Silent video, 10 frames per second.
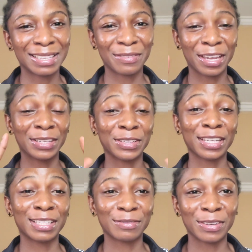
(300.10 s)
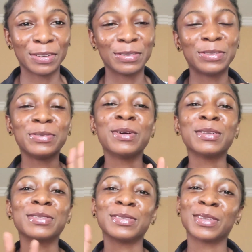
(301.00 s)
if you enjoyed this video, do
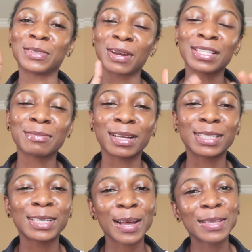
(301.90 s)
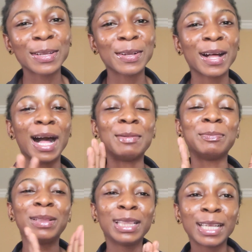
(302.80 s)
want to subscribe to my channel and
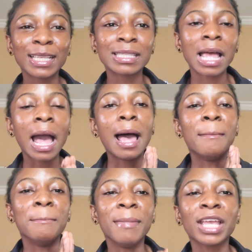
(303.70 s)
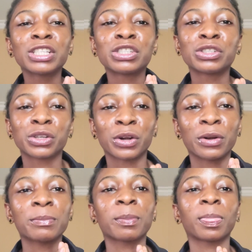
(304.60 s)
please make
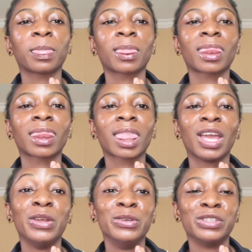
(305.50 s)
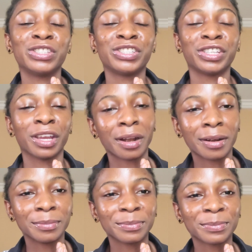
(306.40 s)
sure you share.
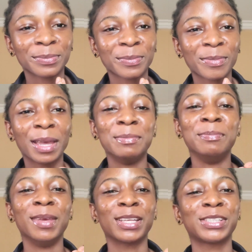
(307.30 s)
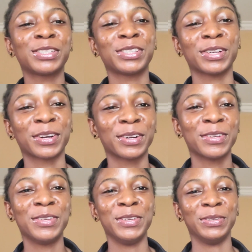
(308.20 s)
Make sure
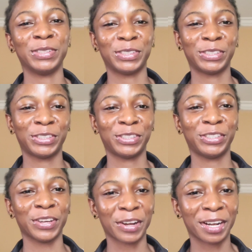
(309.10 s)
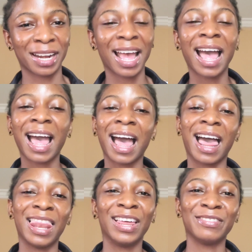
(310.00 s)
you share. I
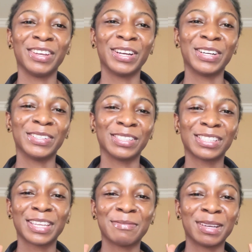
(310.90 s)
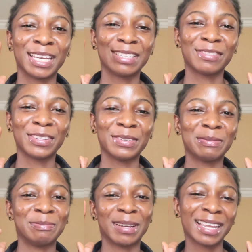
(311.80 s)
love it. See you in my next video.
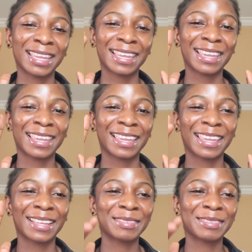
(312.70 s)
Bye.